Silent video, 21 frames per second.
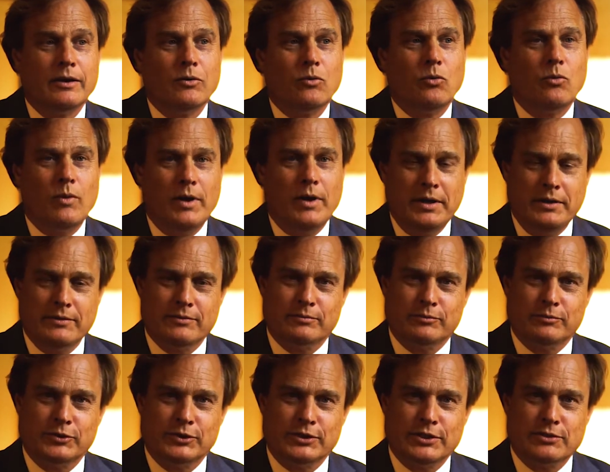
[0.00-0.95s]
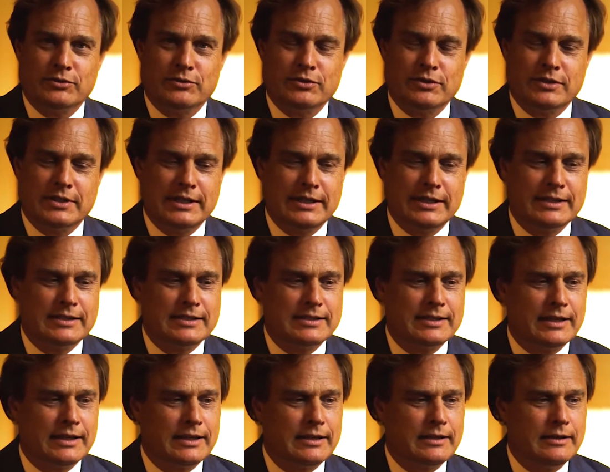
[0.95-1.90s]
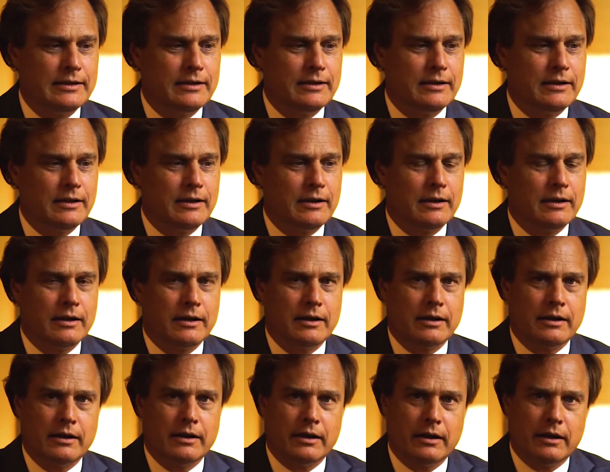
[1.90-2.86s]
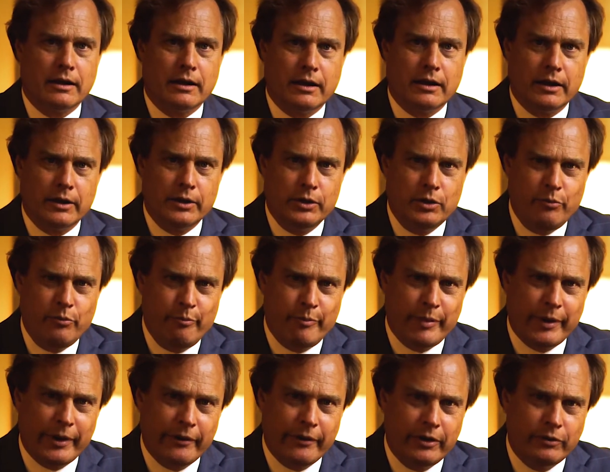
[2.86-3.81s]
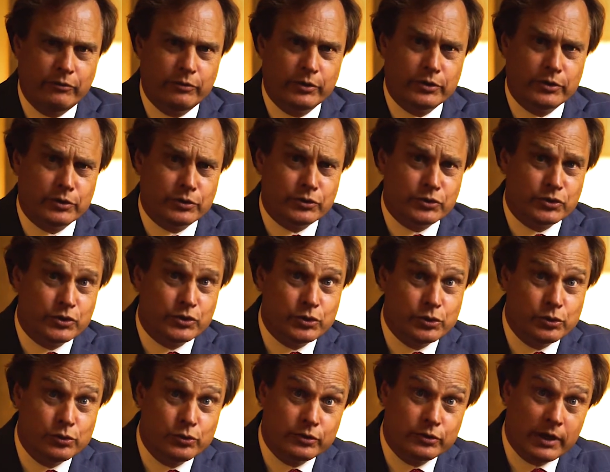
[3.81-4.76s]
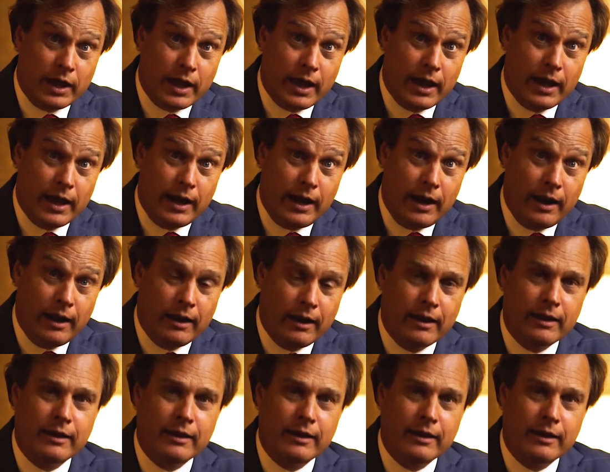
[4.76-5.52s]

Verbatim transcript: One of them was interesting. It said, Are you buried with your shoes on?